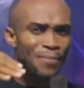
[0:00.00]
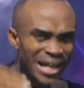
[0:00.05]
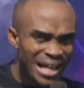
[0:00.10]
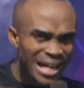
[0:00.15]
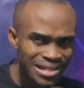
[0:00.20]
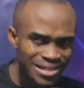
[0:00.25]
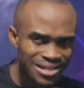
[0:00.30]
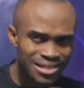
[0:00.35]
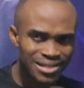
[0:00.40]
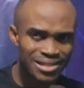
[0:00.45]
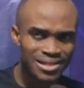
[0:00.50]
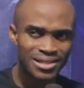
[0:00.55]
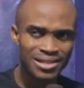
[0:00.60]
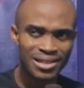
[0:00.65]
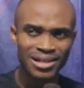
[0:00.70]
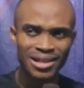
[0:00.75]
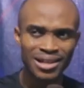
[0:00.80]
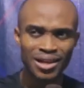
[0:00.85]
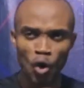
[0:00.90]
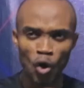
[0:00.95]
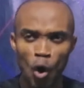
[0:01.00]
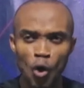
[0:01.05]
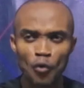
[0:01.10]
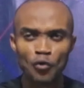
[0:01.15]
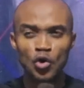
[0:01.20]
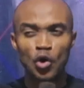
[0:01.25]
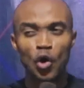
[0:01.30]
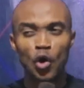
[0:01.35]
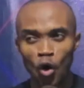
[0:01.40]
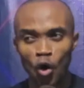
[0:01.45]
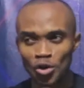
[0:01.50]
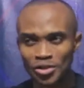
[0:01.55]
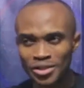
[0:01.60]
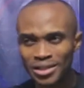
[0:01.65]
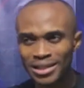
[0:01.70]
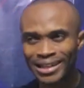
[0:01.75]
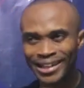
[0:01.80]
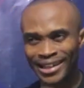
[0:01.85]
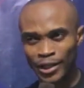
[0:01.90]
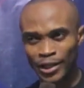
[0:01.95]
place of
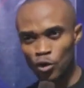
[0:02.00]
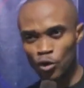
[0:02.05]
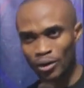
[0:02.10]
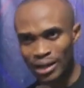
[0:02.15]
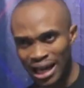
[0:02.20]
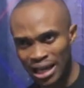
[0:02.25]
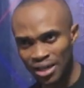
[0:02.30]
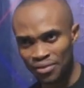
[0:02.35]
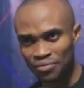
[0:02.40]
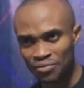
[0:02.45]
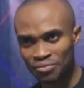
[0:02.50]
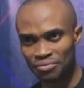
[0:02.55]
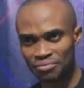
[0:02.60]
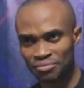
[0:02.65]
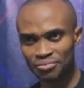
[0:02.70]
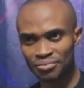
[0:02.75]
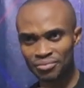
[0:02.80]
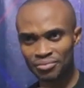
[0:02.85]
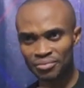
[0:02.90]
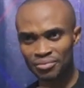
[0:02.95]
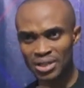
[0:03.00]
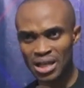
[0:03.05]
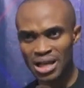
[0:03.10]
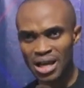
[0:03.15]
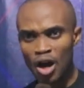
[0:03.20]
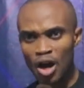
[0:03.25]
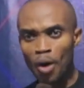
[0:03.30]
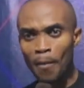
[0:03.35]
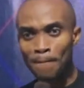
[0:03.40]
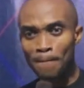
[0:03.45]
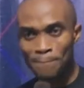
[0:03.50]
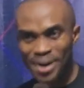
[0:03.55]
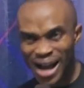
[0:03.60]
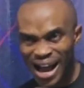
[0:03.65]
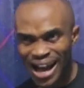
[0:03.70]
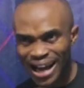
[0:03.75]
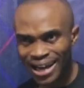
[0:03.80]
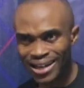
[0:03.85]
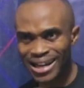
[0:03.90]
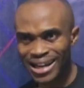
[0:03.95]
God in your life.
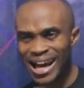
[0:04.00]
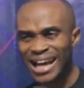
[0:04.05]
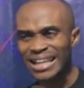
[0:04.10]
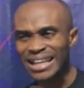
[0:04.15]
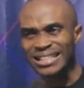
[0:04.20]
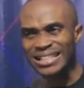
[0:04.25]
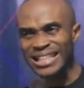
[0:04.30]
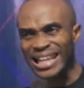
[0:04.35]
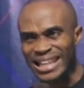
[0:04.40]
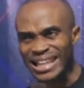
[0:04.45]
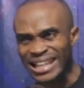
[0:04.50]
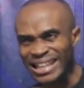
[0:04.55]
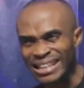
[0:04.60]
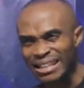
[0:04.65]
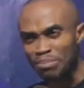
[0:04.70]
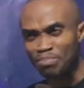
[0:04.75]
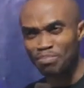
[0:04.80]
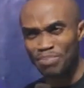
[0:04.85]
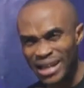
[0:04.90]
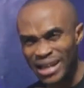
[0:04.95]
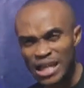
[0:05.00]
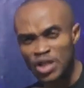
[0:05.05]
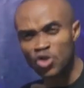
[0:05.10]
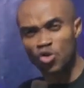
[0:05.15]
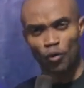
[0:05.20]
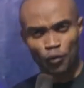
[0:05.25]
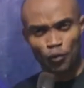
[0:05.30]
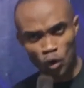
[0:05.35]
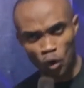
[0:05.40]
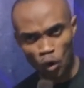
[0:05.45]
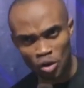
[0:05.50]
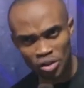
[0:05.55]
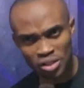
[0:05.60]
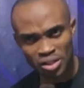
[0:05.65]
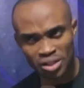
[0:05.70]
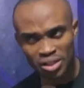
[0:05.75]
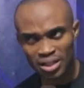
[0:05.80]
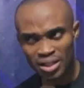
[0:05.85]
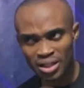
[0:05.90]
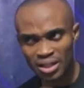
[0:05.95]
Baal has taken the place of
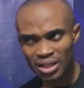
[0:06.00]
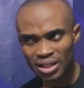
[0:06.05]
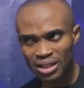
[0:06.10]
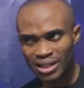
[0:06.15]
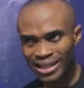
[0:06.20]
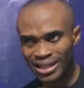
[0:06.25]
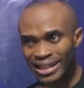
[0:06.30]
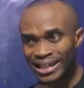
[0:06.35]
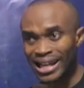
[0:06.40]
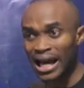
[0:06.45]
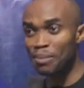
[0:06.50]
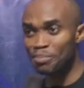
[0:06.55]
God in